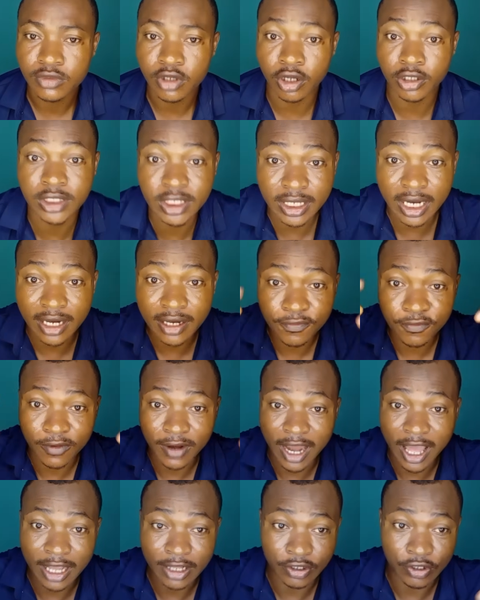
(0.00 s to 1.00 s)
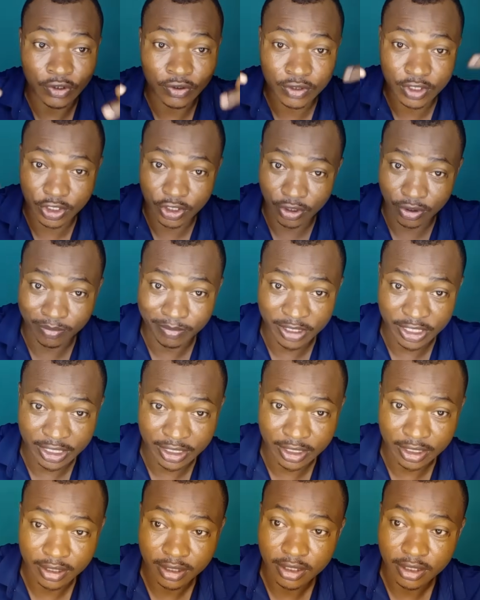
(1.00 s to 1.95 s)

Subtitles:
Ordinary flag, you kill me.